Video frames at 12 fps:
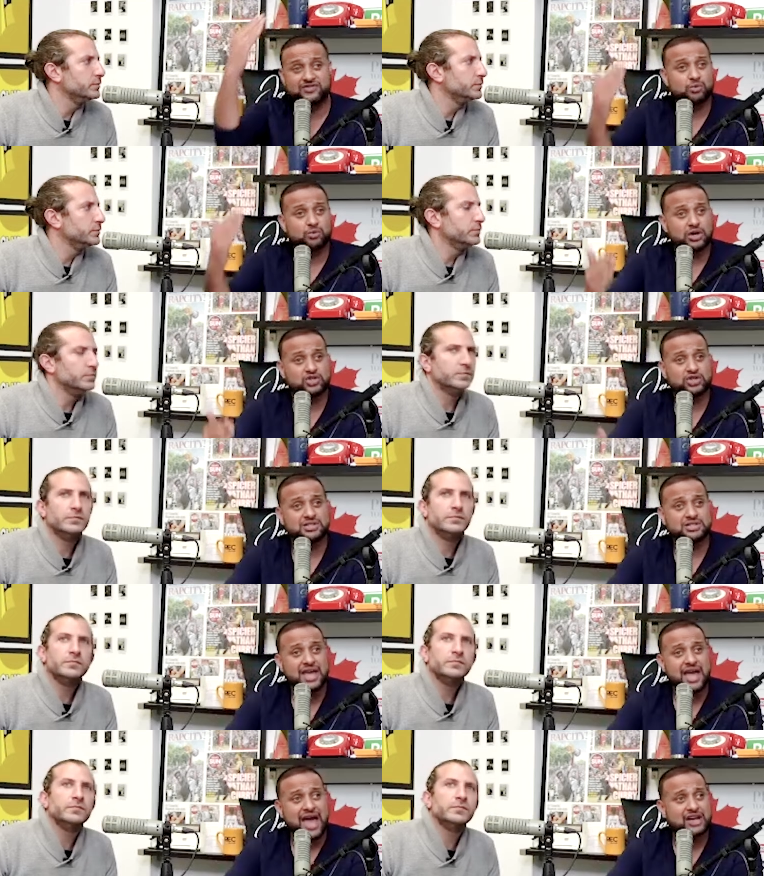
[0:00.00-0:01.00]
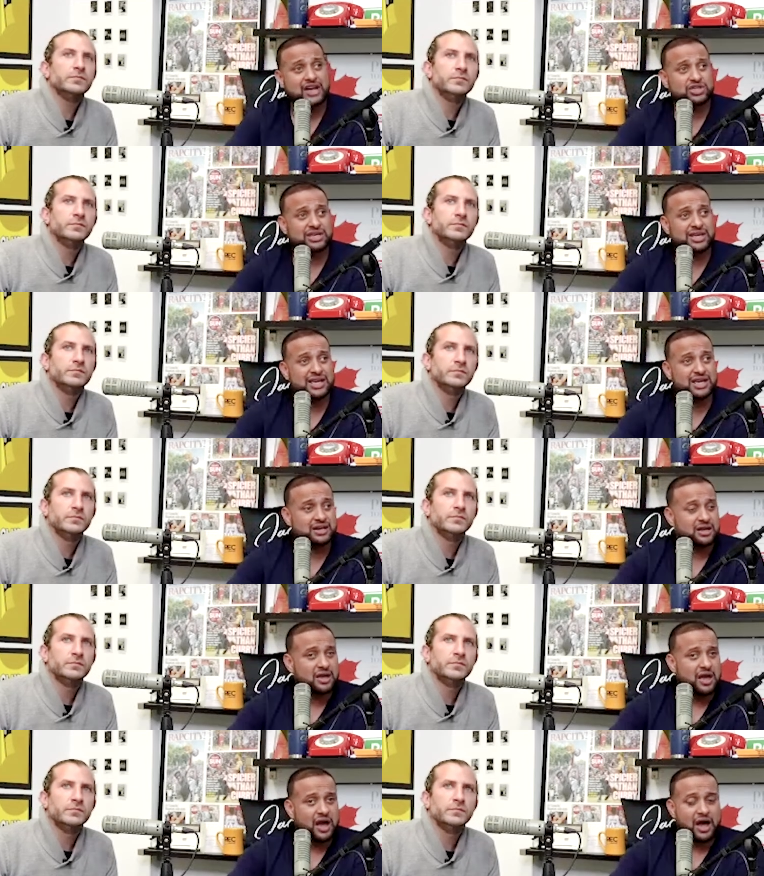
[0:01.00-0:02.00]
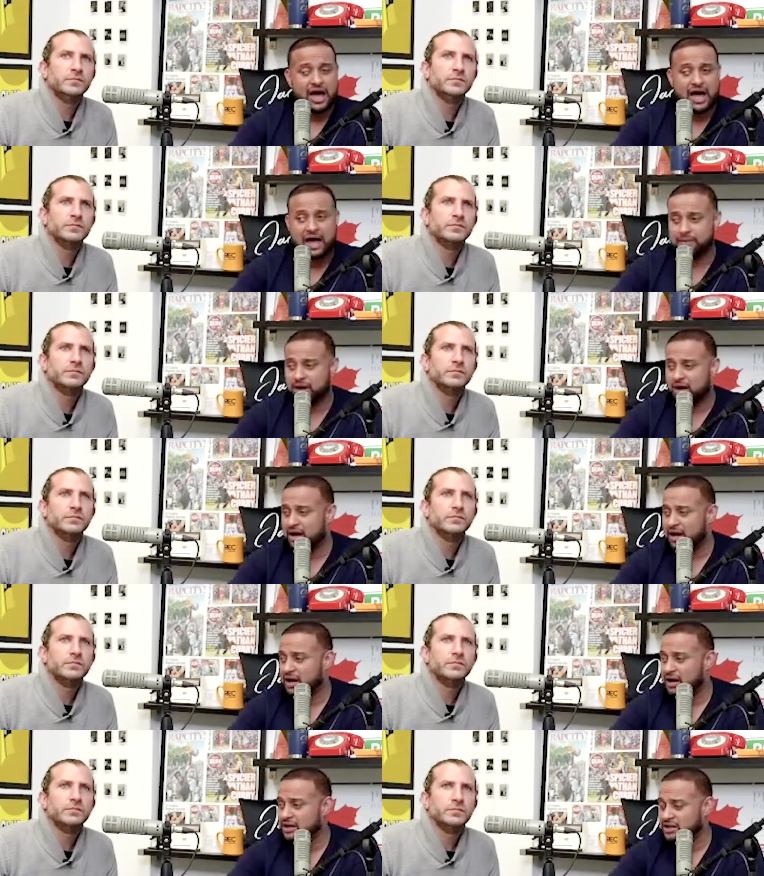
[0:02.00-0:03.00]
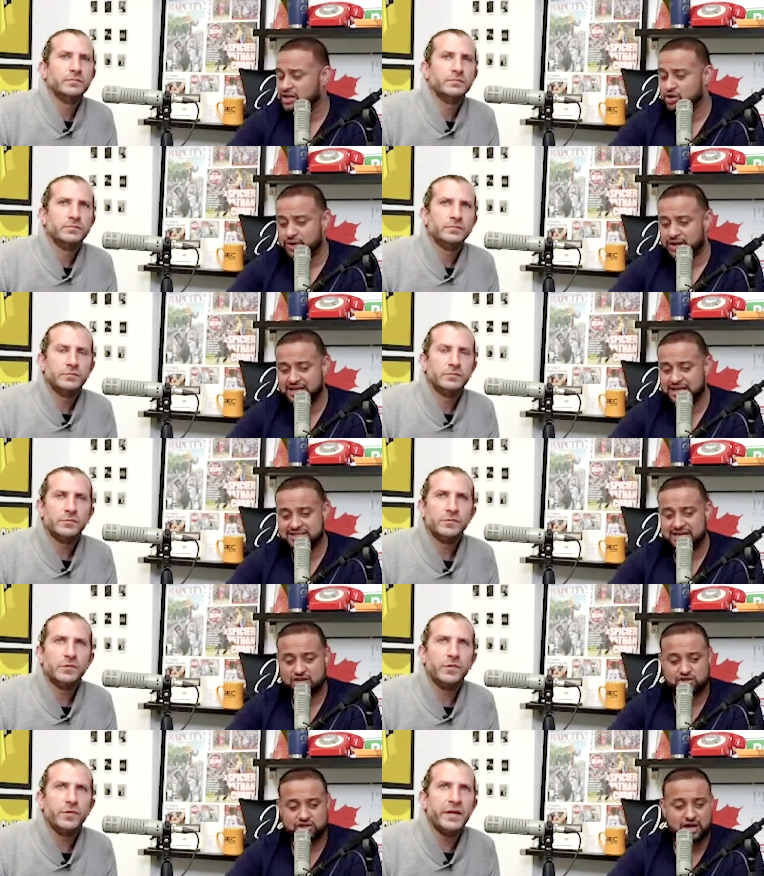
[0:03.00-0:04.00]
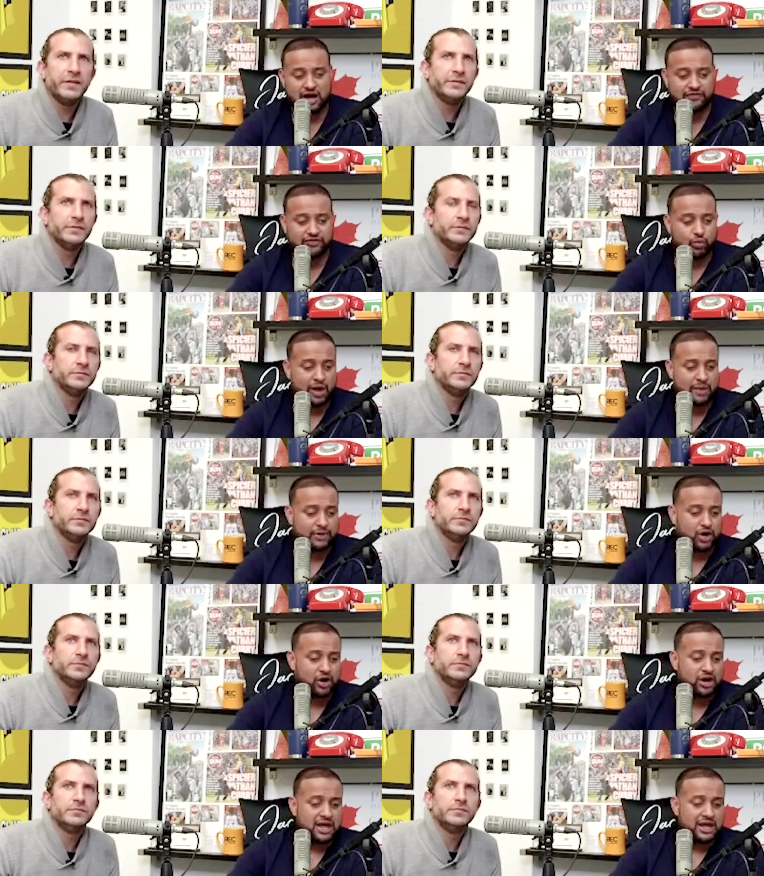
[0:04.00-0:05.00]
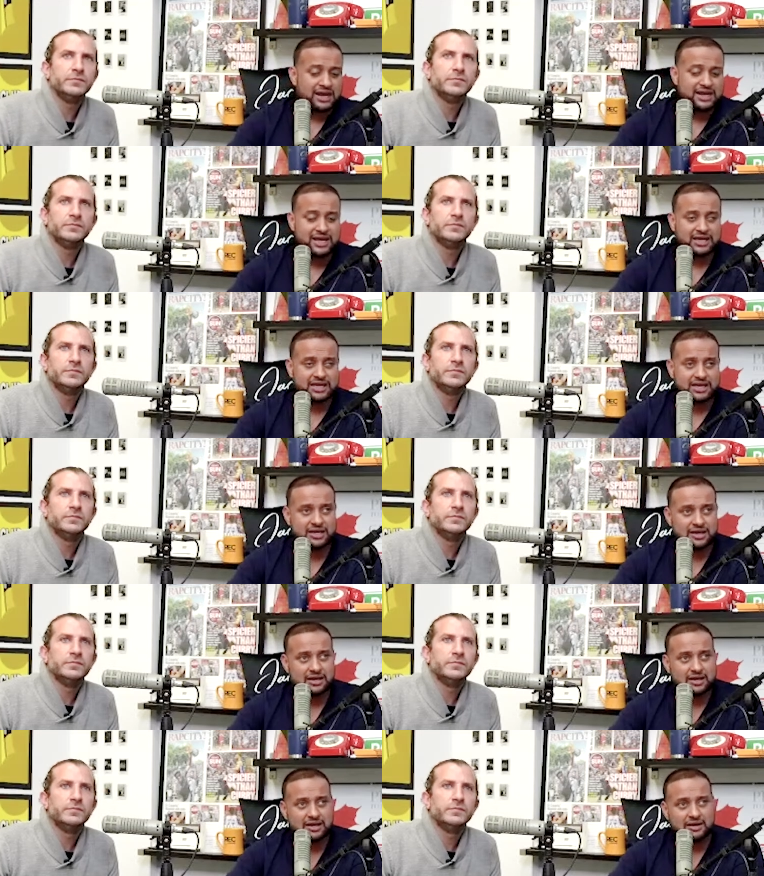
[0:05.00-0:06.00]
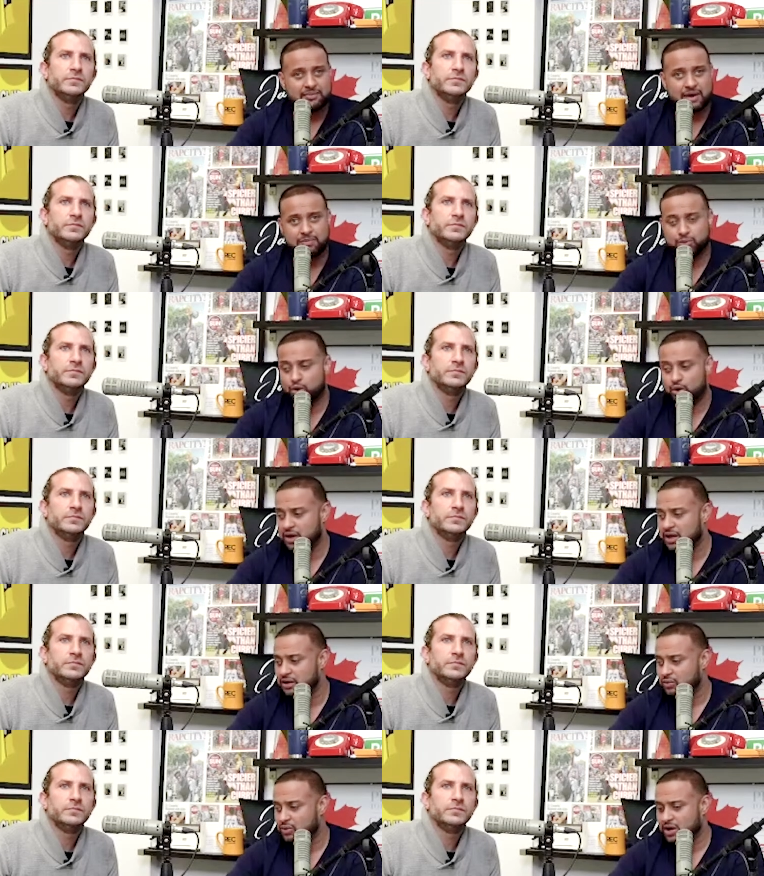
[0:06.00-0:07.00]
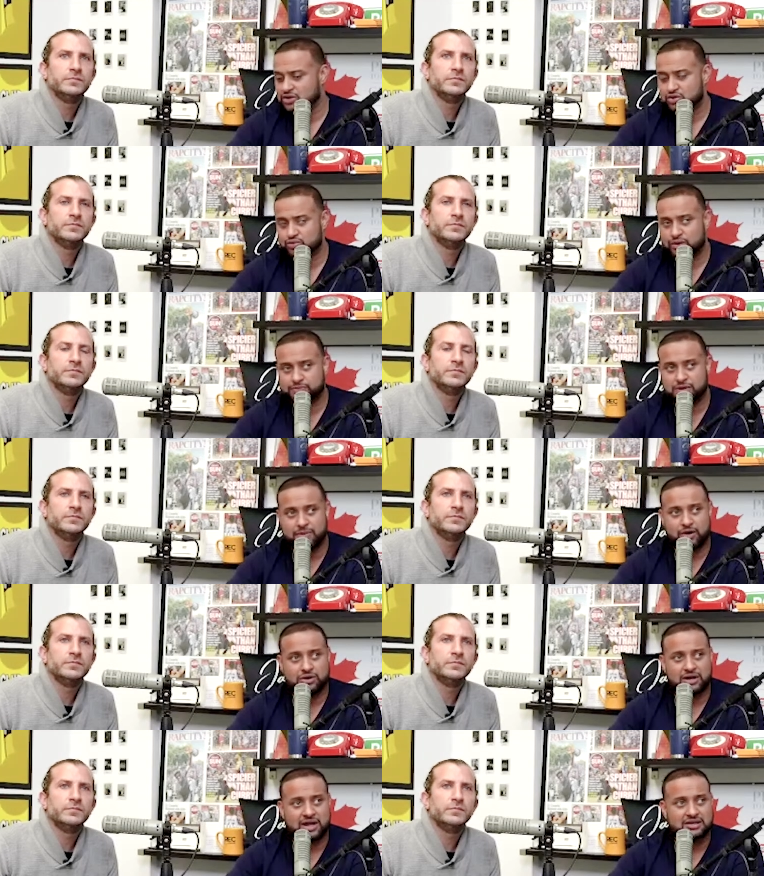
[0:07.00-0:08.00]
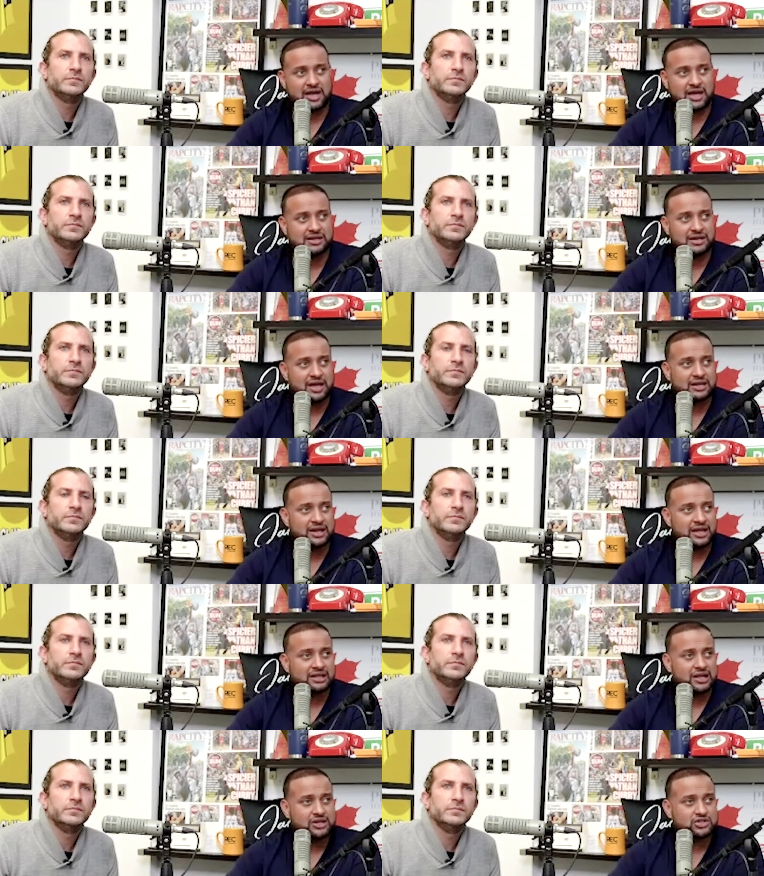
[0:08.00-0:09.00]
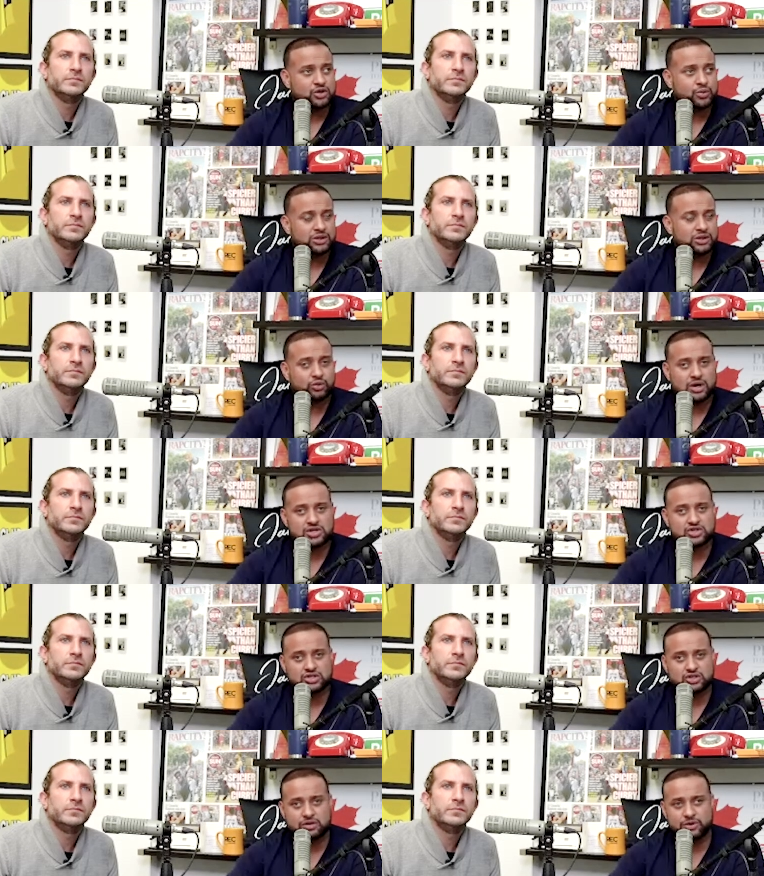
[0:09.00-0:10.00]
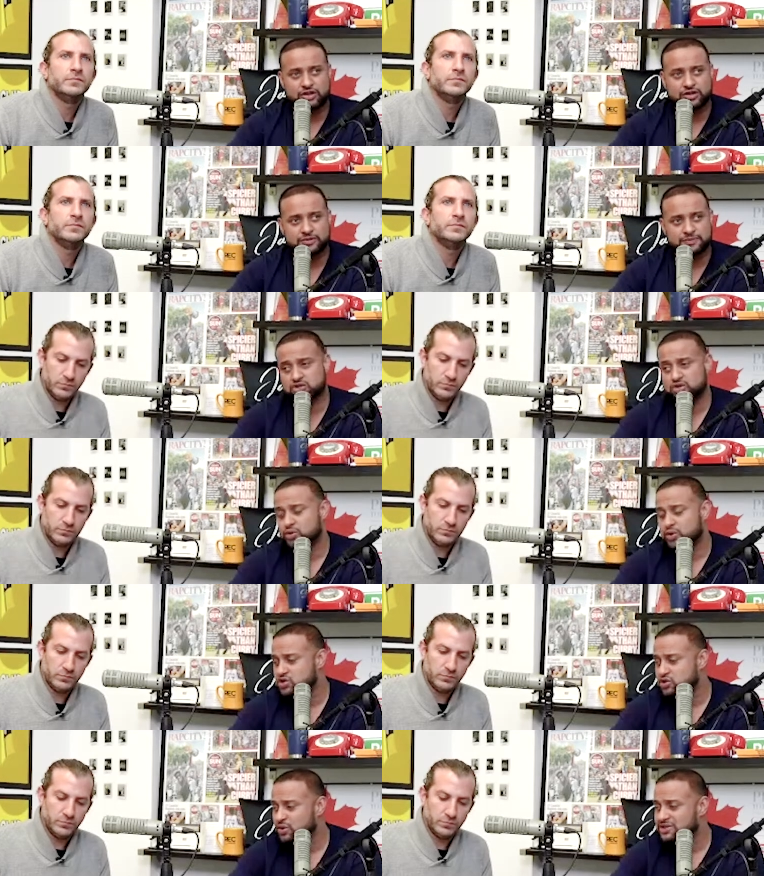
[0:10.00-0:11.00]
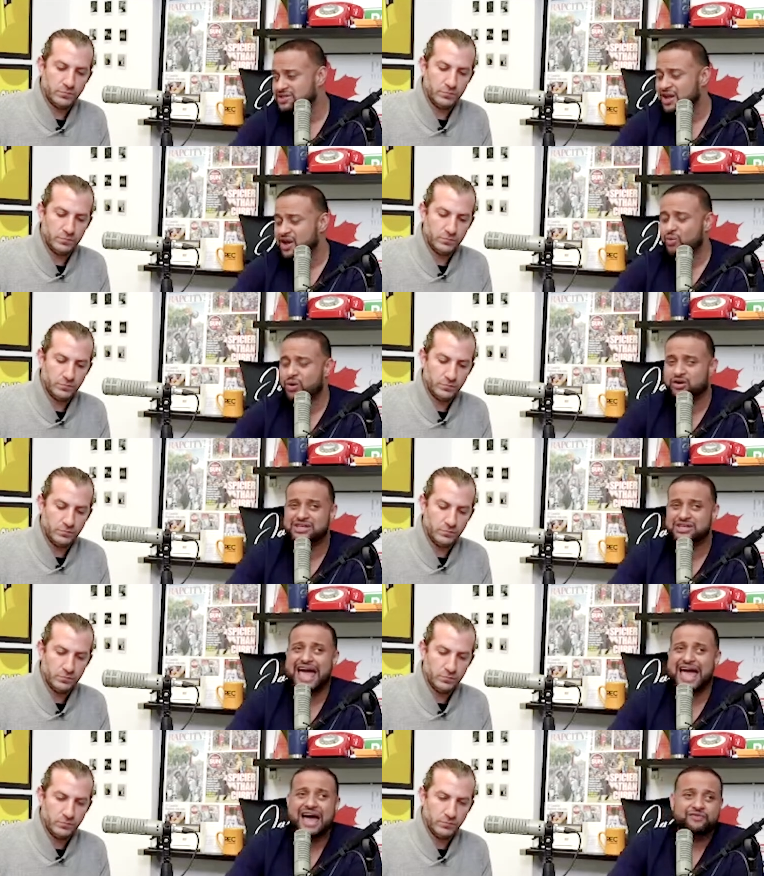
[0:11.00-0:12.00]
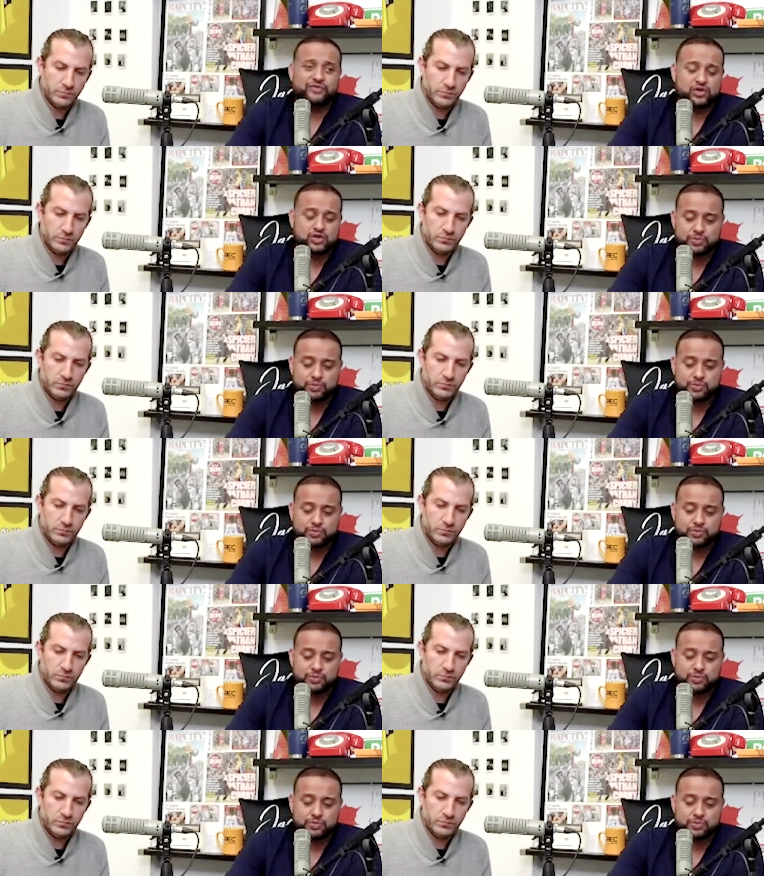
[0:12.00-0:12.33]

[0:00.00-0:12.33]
Speaker 1: some questions actually in um, uh, uh, the Q&A section Great. of the webinar. Nikki my boy, why don't you rip them out and and and and let us know what the questions are, brother? So the question was, what are the average